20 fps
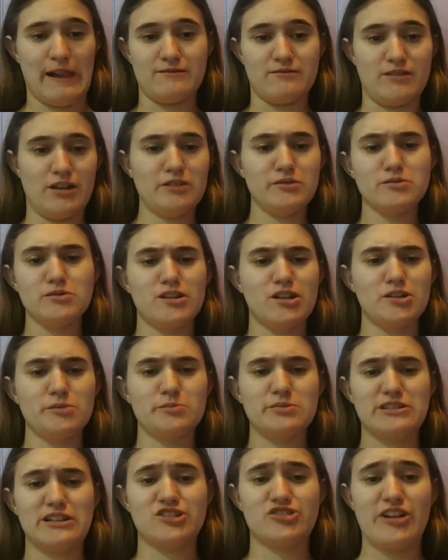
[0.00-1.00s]
That was
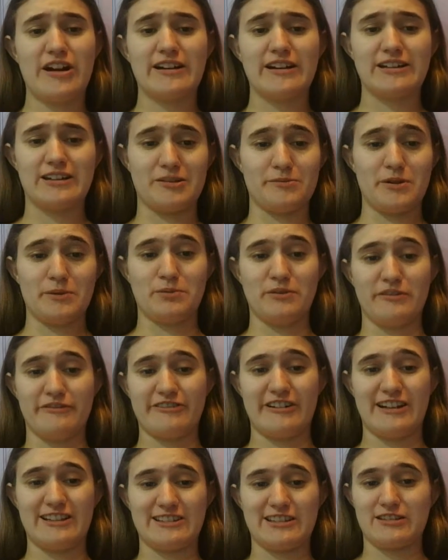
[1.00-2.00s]
100% a dragon to the people of
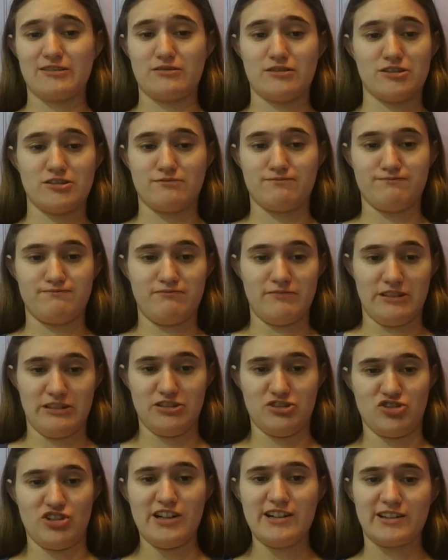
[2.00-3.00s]
France. Like, the
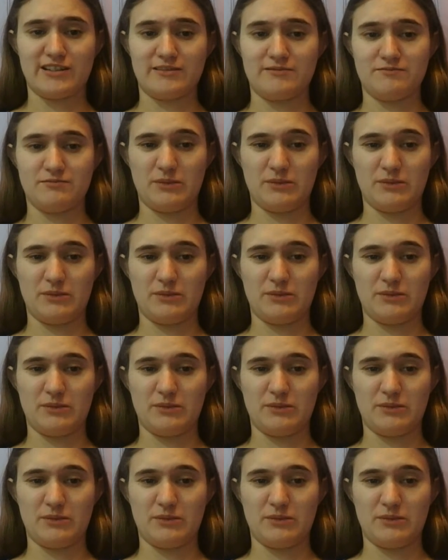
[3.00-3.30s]
dragon.